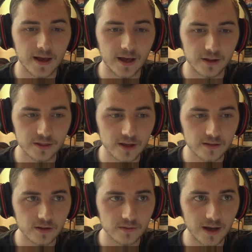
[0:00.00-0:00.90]
and I think
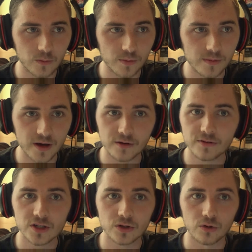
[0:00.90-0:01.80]
that that will be
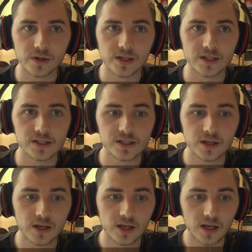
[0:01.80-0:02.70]
beneficial because
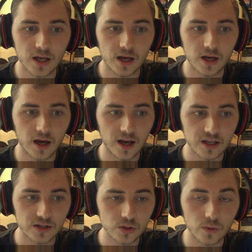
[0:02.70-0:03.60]
I
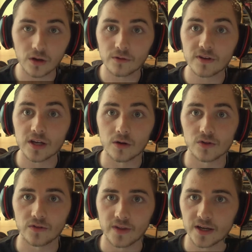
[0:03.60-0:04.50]
can do a lot of
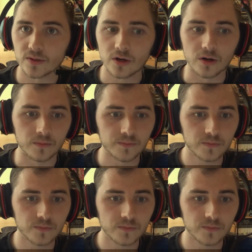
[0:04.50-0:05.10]
videos on that as well.